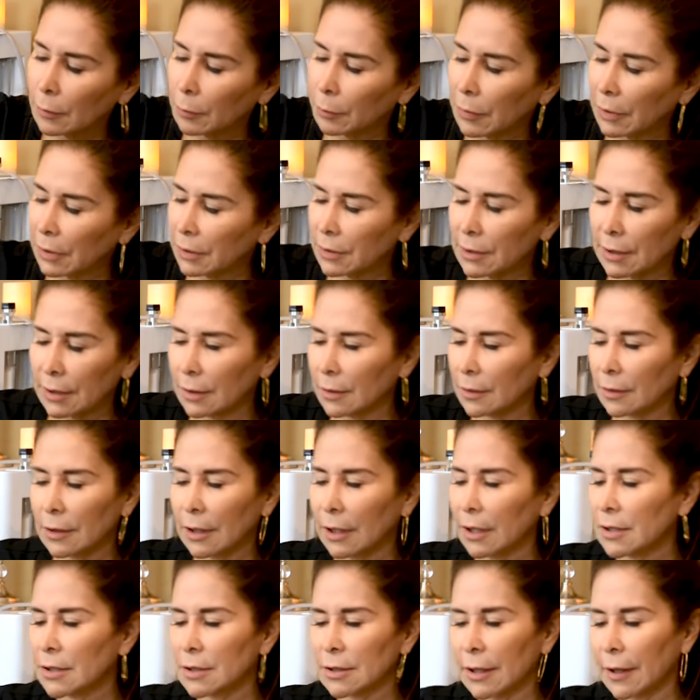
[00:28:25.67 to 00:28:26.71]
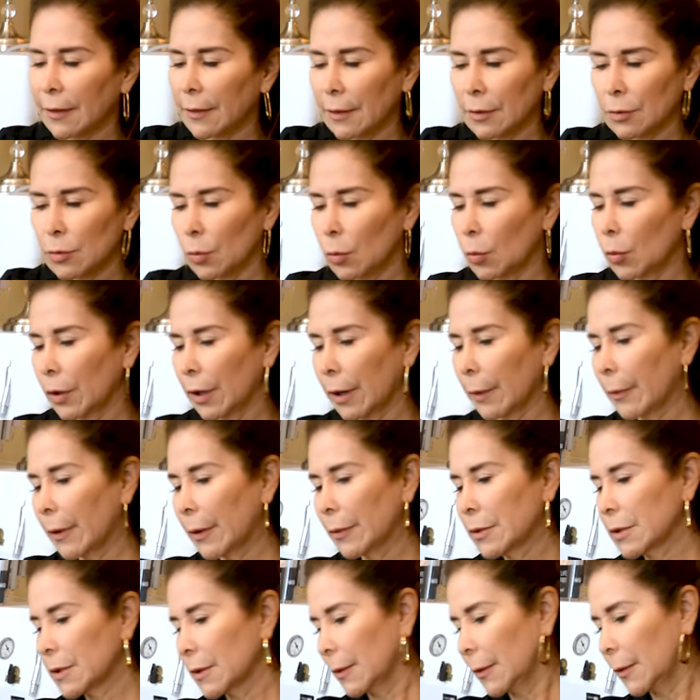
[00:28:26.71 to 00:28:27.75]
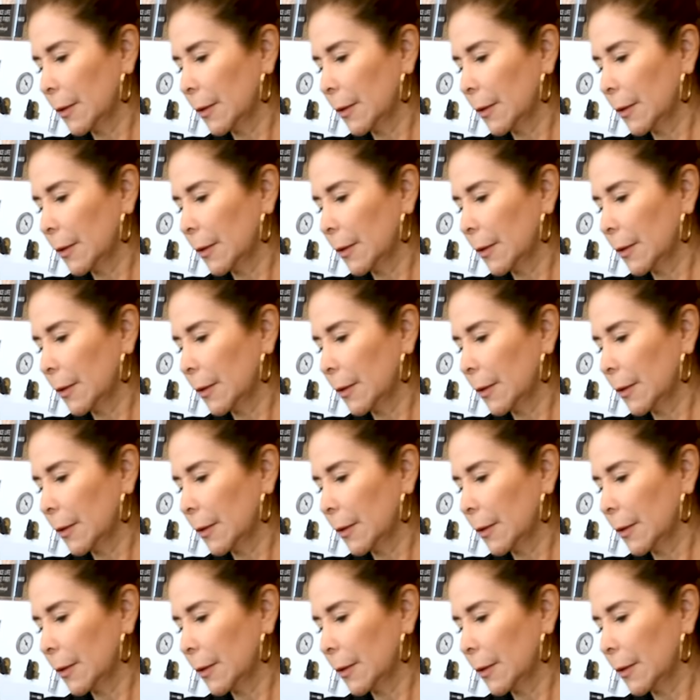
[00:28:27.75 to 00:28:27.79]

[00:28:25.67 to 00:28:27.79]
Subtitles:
but there is nothing to worry about.